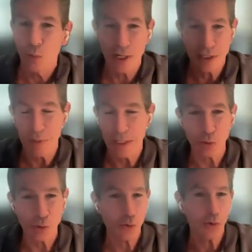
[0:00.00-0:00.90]
went to
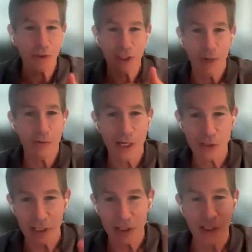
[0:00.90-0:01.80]
medical school, did my
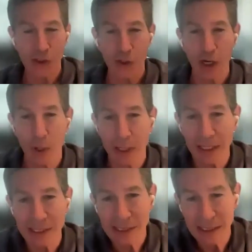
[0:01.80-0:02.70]
residency, started
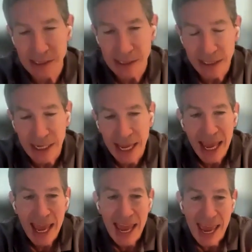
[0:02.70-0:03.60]
working at CDC.
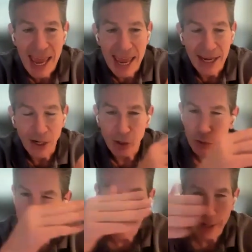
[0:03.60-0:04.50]
And
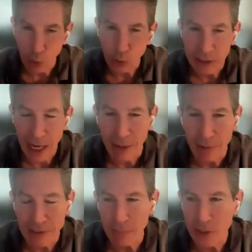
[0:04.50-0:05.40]
through that whole
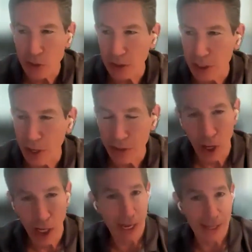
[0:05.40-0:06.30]
time, as I mentioned, I
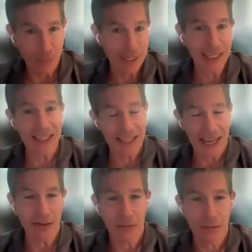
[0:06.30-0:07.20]
thought at the beginning of
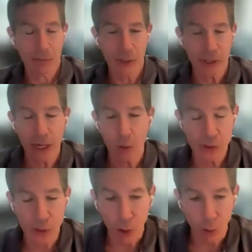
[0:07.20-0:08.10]
that period, I
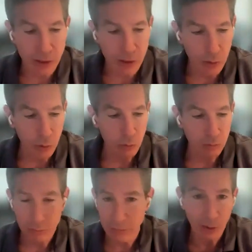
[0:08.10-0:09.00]
wasn't going
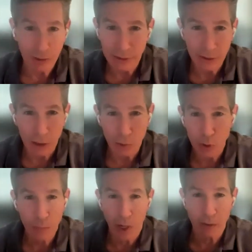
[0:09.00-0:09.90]
to, like the
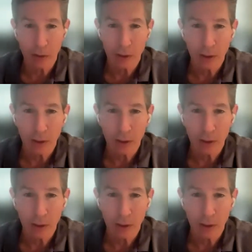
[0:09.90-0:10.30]
computer part.